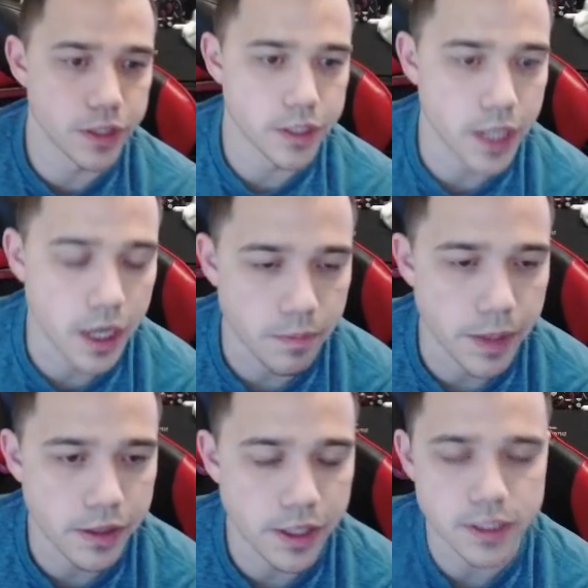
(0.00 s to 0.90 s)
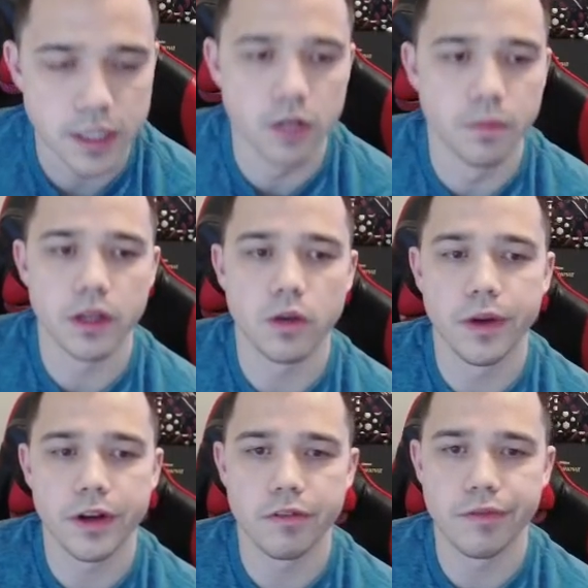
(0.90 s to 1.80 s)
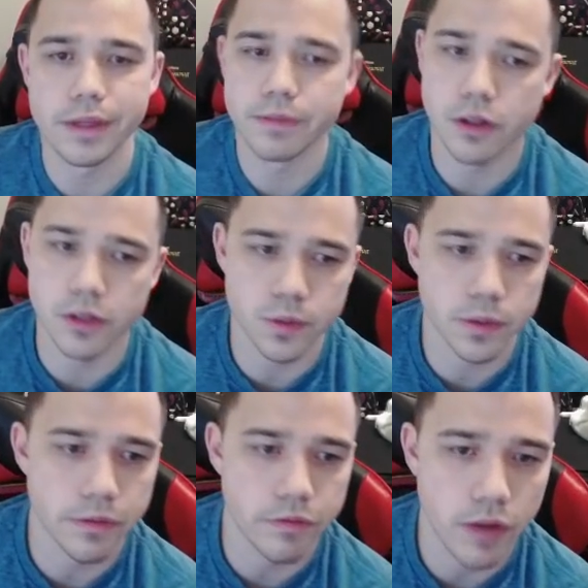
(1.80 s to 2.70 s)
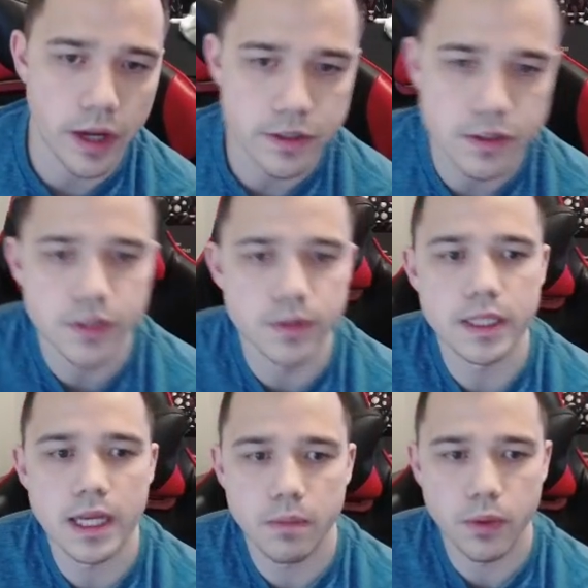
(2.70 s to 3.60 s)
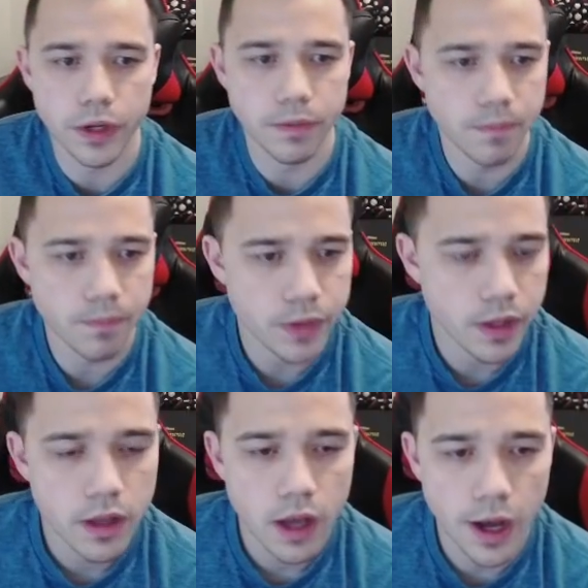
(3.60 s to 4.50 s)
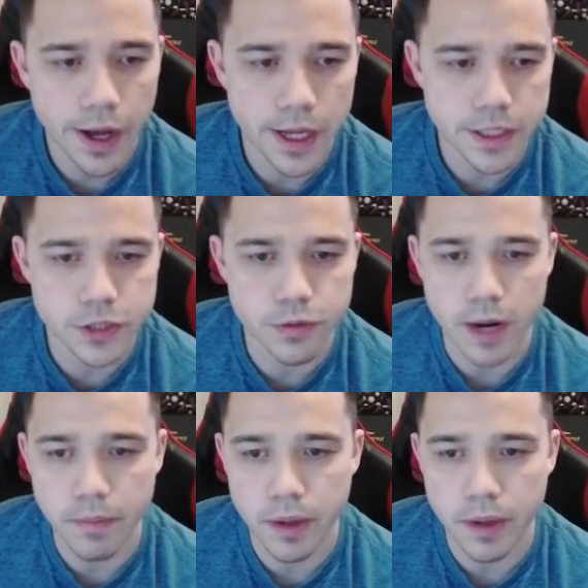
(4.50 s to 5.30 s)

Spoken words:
kind of make things a little bit quicker. Flame Charge would have been fine too at that point. Just ramp up.